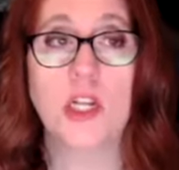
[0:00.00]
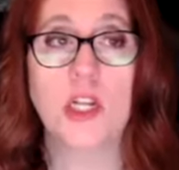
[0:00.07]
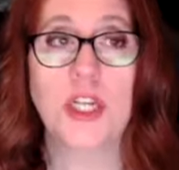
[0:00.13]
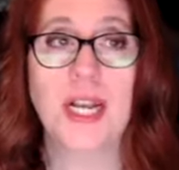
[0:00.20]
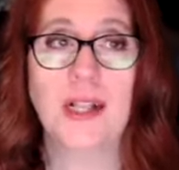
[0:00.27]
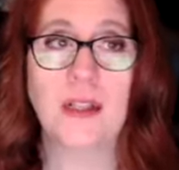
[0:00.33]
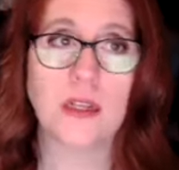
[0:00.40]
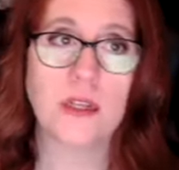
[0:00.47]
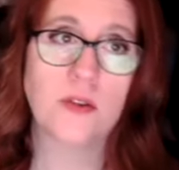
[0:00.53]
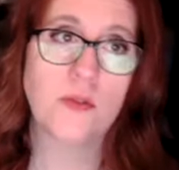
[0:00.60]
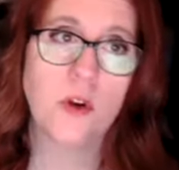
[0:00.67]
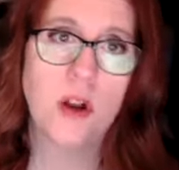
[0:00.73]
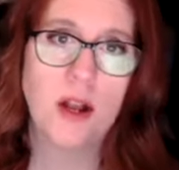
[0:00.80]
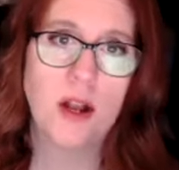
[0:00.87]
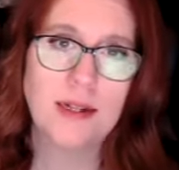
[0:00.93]
checklist
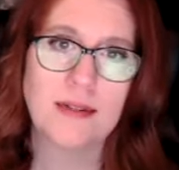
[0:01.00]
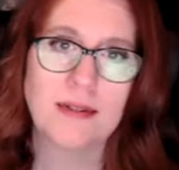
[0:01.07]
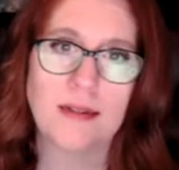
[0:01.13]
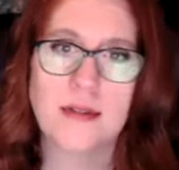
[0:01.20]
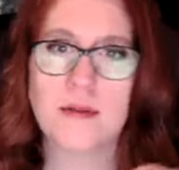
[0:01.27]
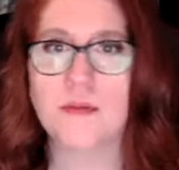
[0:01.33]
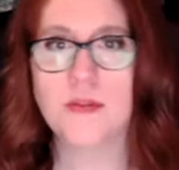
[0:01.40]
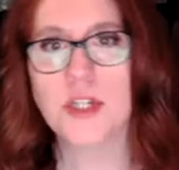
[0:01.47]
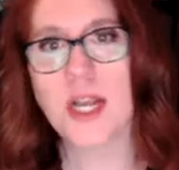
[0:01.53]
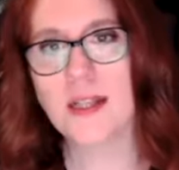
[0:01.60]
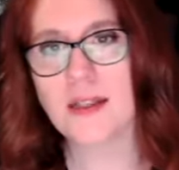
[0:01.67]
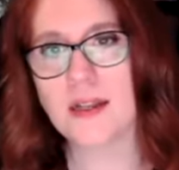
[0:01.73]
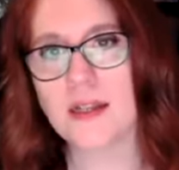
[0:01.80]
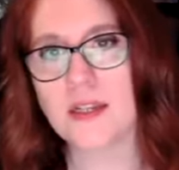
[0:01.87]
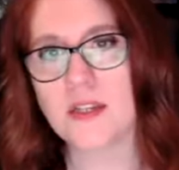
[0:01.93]
for autism,
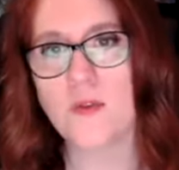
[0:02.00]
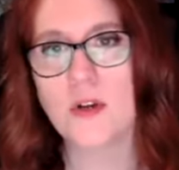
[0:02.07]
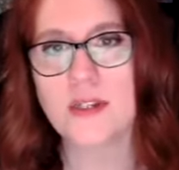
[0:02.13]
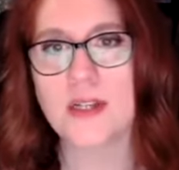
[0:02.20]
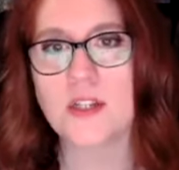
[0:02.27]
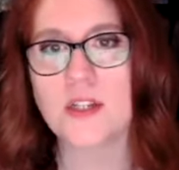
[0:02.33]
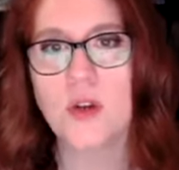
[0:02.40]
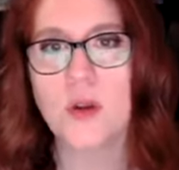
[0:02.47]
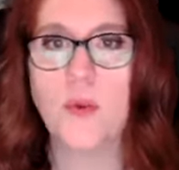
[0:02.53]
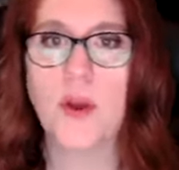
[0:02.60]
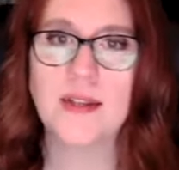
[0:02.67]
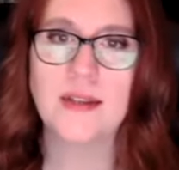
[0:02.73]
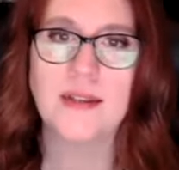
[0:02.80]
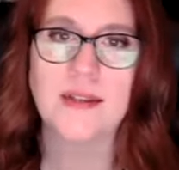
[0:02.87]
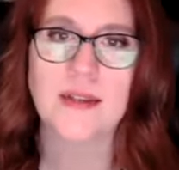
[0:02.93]
checklist for sensory
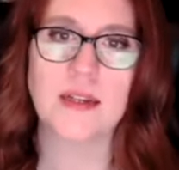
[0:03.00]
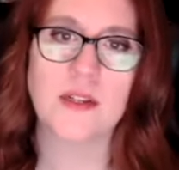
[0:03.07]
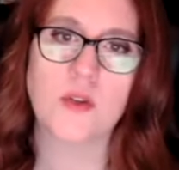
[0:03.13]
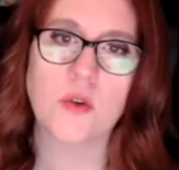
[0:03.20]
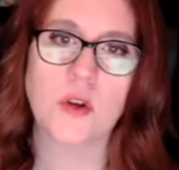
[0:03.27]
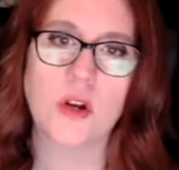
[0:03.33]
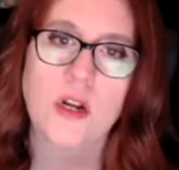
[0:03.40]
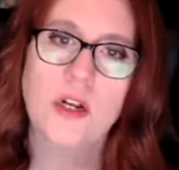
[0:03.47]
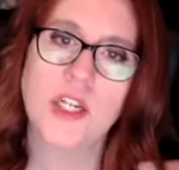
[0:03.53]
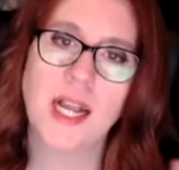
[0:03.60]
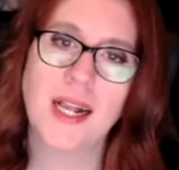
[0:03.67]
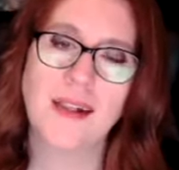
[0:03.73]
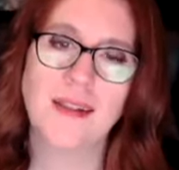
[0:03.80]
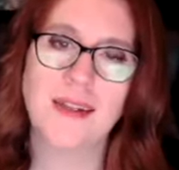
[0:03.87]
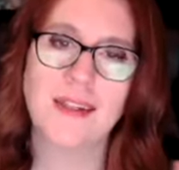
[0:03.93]
processing disorder,
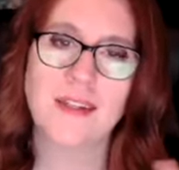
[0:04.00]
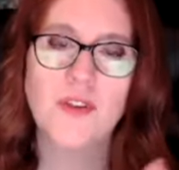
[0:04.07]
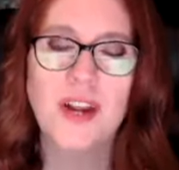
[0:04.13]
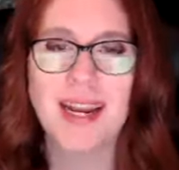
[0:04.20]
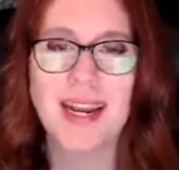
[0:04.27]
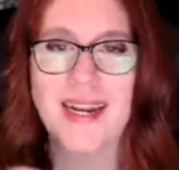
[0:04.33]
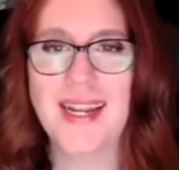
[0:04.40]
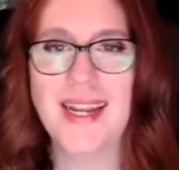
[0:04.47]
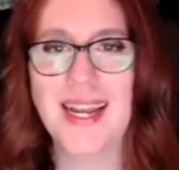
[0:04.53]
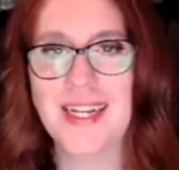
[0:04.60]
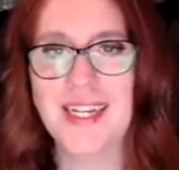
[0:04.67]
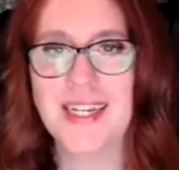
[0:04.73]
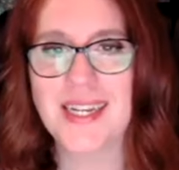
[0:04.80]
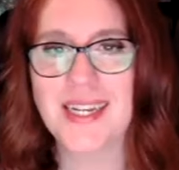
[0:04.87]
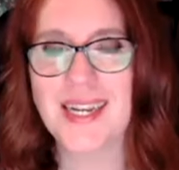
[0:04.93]
checklist for
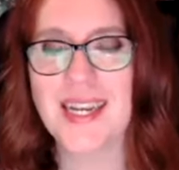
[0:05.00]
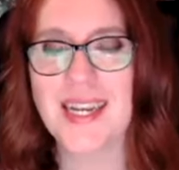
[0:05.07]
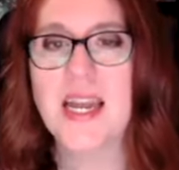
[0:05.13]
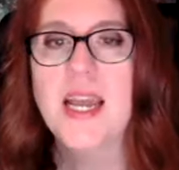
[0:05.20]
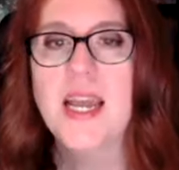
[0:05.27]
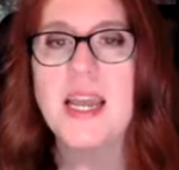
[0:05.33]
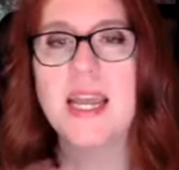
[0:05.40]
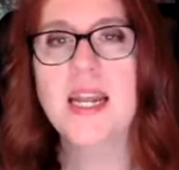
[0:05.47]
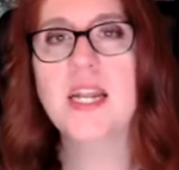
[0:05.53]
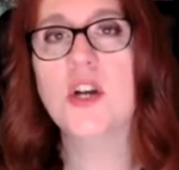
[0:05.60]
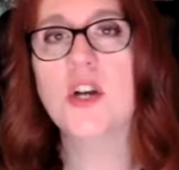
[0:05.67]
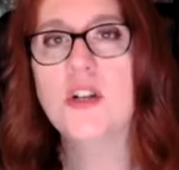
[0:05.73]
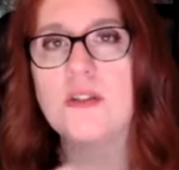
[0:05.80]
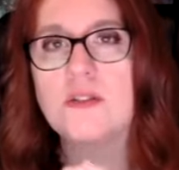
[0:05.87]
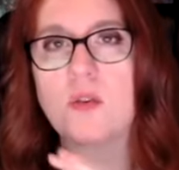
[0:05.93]
ADHD in
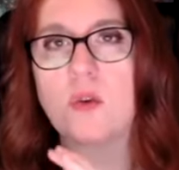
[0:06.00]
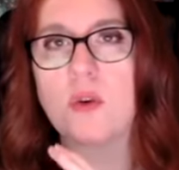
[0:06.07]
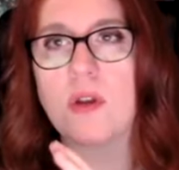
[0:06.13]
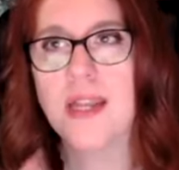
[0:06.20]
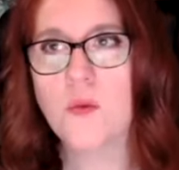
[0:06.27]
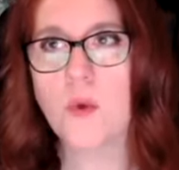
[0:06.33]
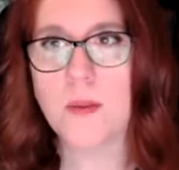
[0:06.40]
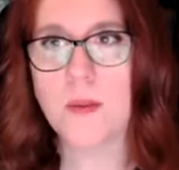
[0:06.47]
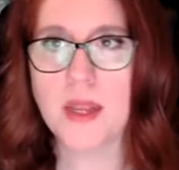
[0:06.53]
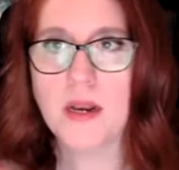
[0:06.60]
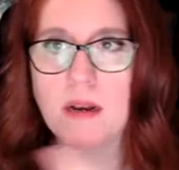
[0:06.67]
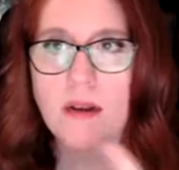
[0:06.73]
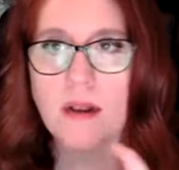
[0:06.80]
adults, in women.